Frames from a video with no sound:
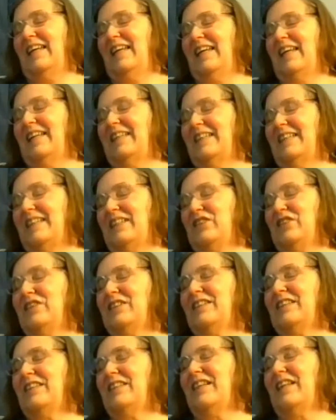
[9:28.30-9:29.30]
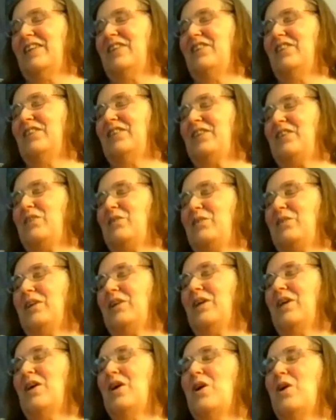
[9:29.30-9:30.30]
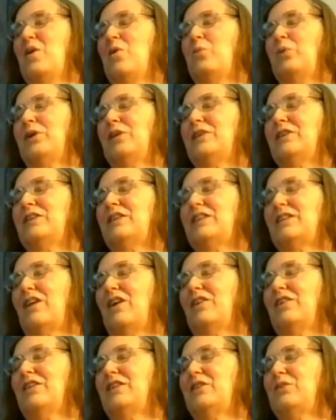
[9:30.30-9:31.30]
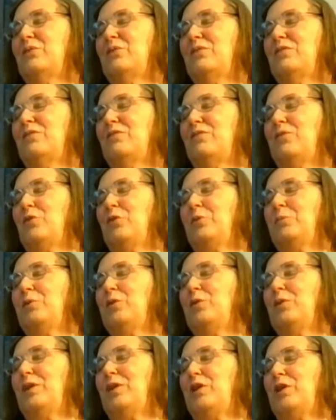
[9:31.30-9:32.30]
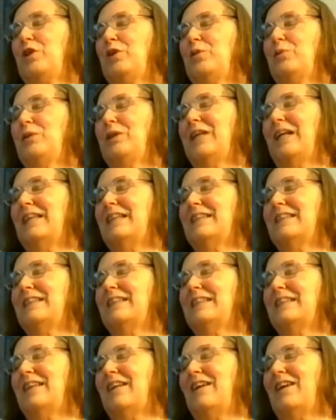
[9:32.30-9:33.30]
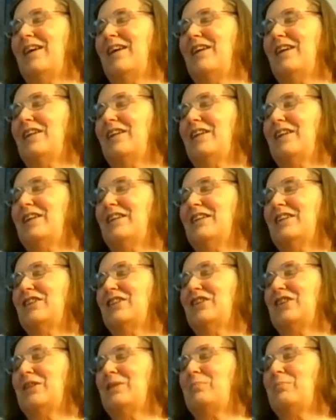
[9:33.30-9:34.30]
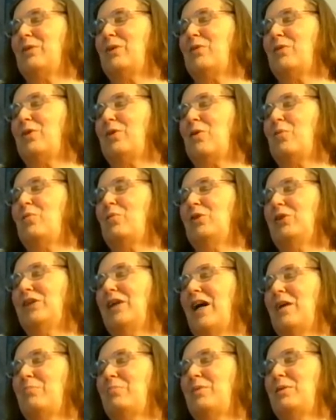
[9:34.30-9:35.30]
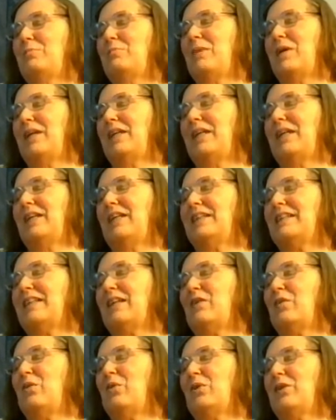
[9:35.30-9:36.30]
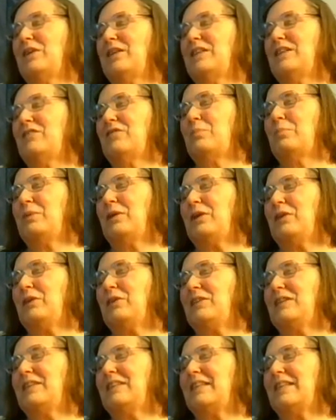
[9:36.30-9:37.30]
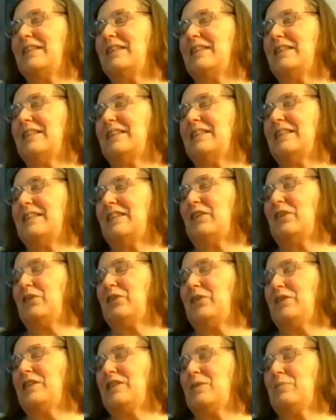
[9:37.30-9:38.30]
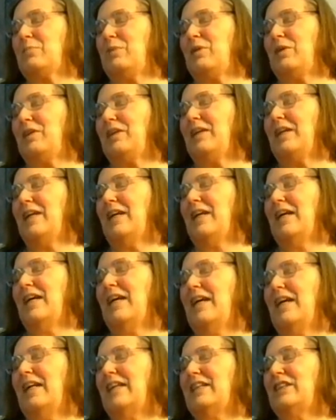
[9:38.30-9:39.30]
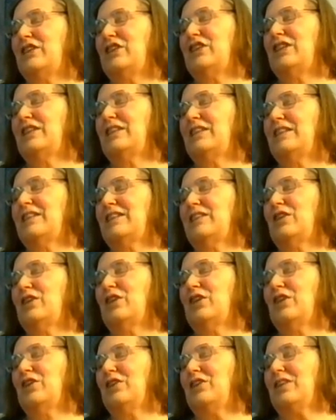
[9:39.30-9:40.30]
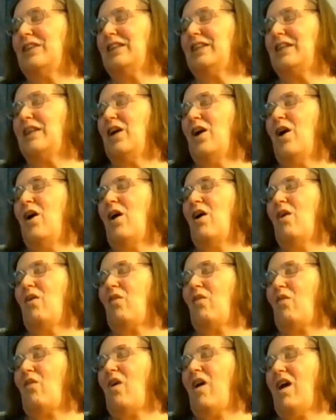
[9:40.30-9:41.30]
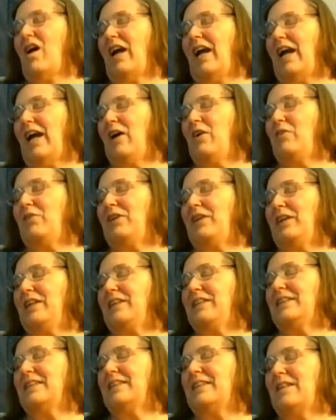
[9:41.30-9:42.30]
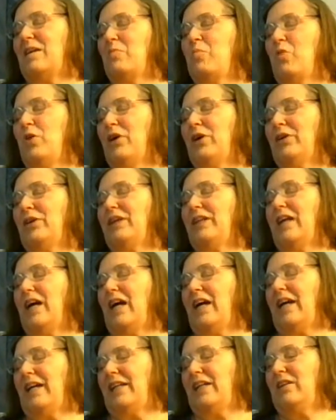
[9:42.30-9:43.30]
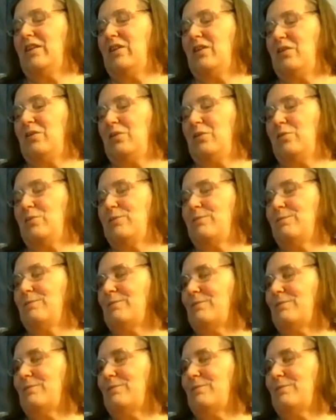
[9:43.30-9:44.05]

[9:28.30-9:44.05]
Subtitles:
And here's another note. We are sorry to inform you that You and our sheep logo will not be making a decorative appearance as a sticker this month, as she is currently rockhounding somewhere in Idaho.